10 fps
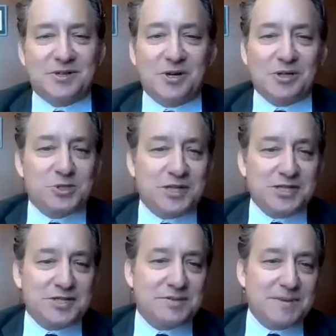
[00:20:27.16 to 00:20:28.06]
college
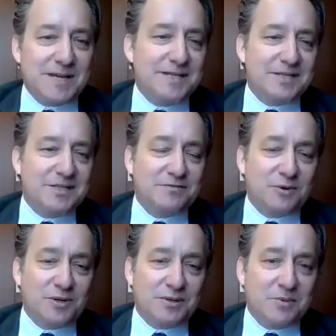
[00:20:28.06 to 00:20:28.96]
nights debating until
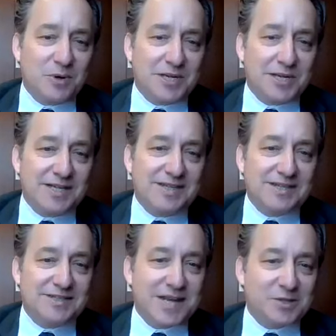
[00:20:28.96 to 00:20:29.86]
4 a.m, I
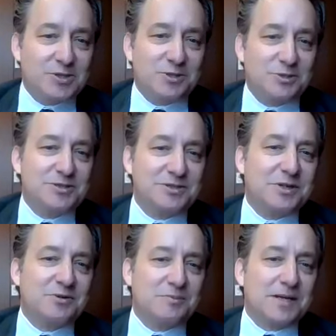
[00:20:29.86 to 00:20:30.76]
think it's actually good to
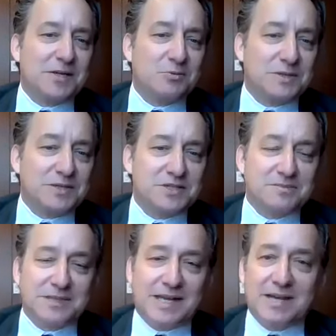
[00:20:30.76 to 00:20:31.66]
go to bed at a
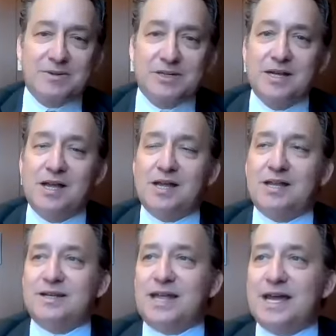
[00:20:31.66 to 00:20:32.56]
reasonable hour.
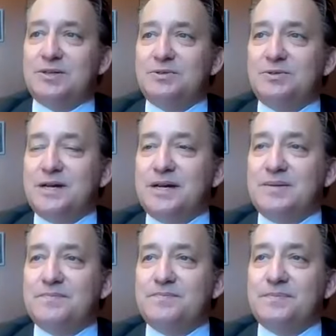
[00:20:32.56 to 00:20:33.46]
Now,
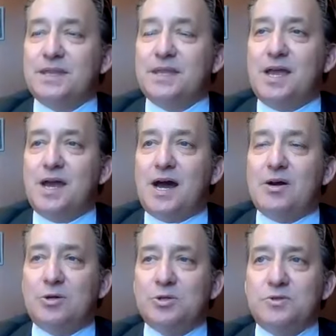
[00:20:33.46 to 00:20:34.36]
I
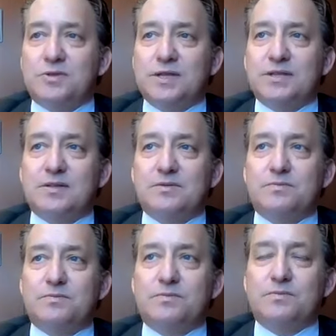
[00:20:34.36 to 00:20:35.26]
also think that
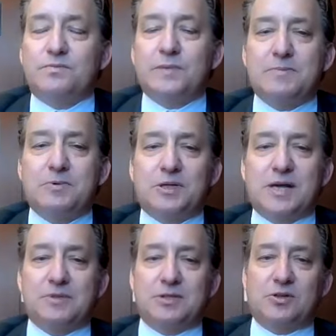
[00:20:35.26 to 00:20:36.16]
people
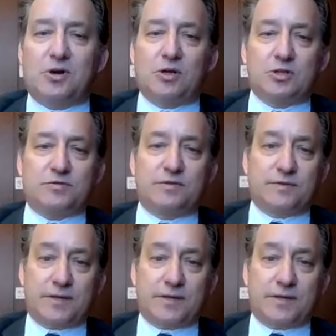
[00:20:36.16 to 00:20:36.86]
come to college for